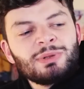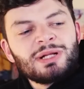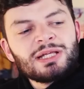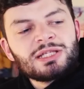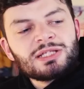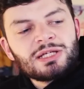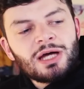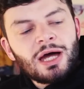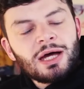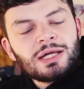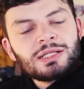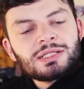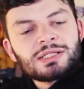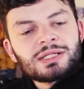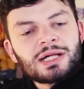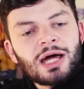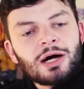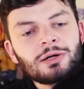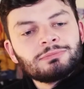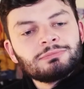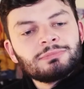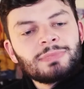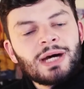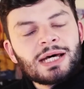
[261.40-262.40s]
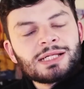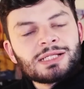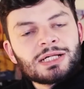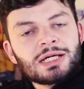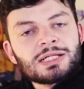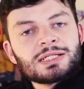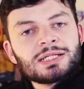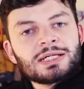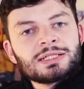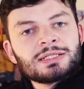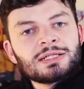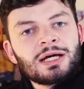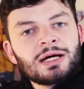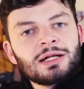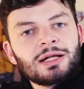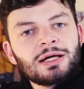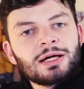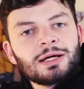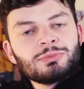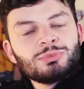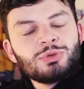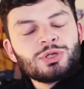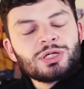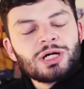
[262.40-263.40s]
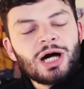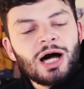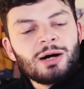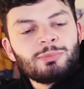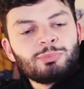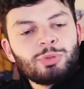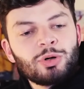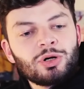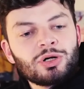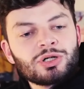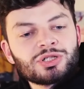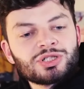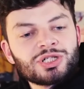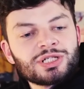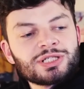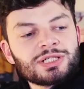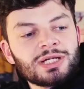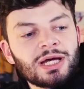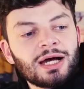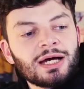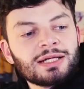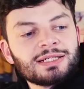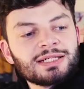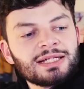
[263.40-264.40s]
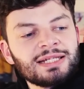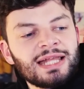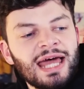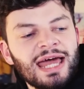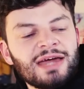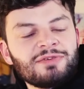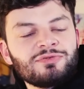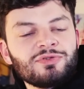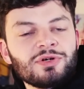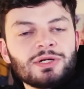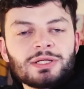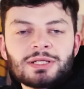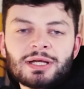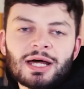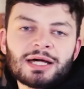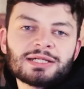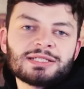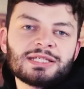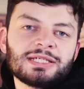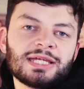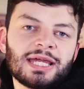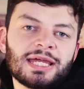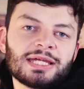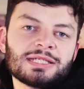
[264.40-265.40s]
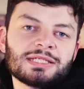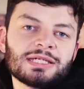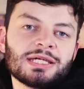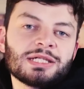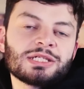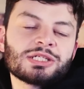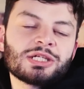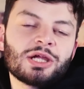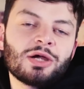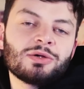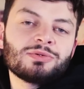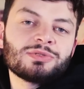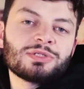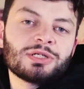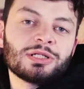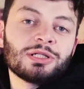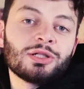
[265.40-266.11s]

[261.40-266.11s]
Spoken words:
But it turns out, as I said earlier, you can't polish a turd. And every United kit is going to